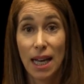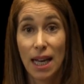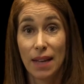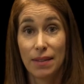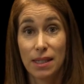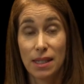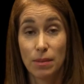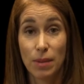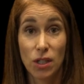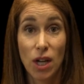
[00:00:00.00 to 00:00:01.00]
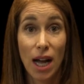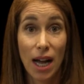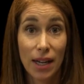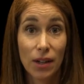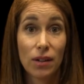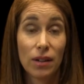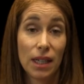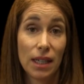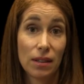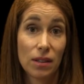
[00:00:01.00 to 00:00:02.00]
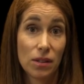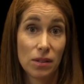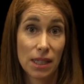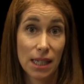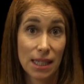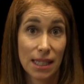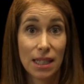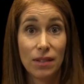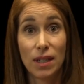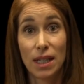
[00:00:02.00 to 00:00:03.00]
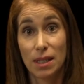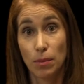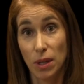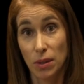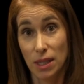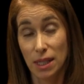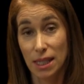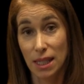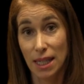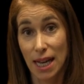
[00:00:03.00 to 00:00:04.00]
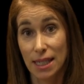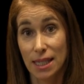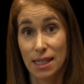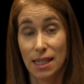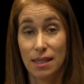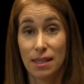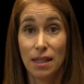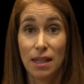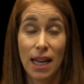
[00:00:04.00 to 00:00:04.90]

and this is much higher in gluten sensitivity as opposed to celiac disease,